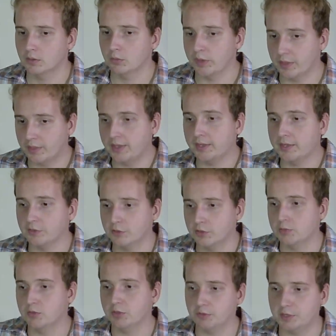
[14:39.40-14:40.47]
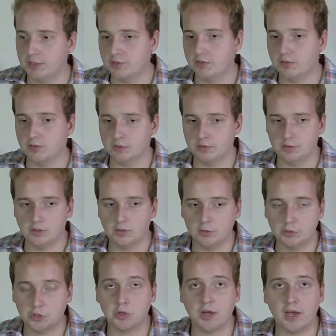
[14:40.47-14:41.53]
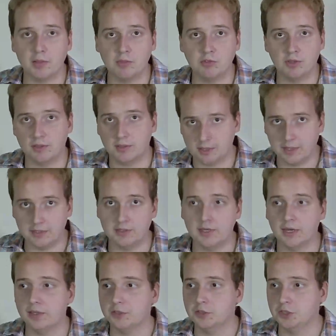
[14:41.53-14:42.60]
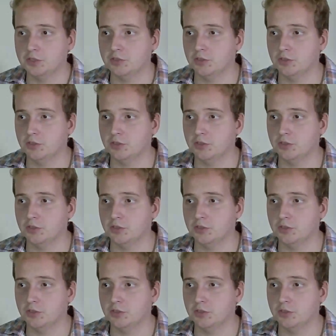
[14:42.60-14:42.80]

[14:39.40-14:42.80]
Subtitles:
think in terms of these, tribes and ideologies.